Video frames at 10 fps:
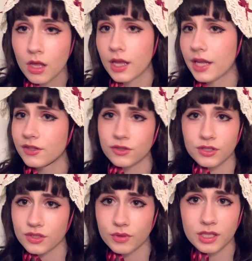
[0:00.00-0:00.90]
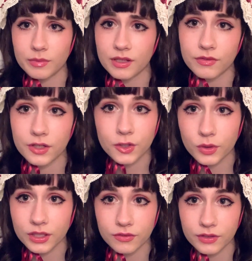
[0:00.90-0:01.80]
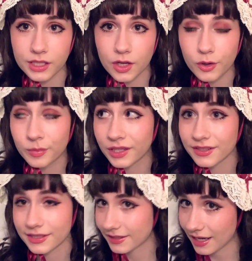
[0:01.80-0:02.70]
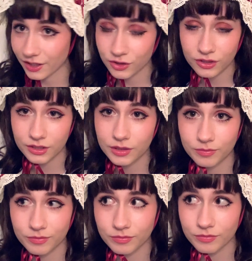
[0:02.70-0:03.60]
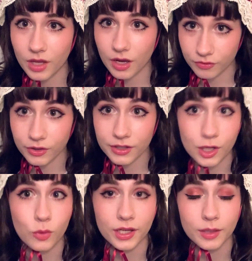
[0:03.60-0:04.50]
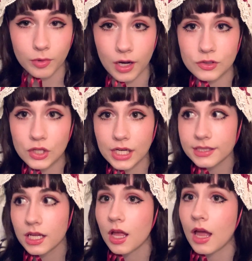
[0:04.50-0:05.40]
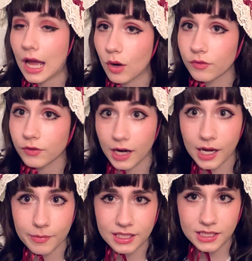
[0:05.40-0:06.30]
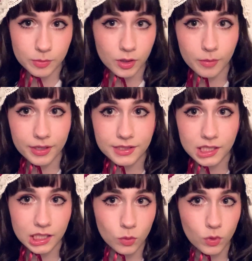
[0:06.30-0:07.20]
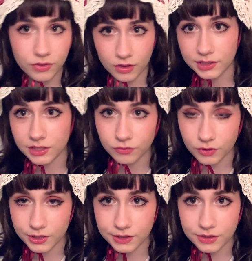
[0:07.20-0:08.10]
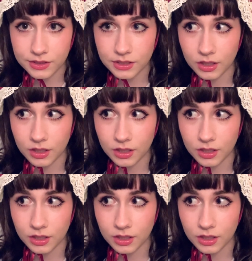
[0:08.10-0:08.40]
It's just going to be a very quick video because it's actually a very quick project. However, I am experimenting with a different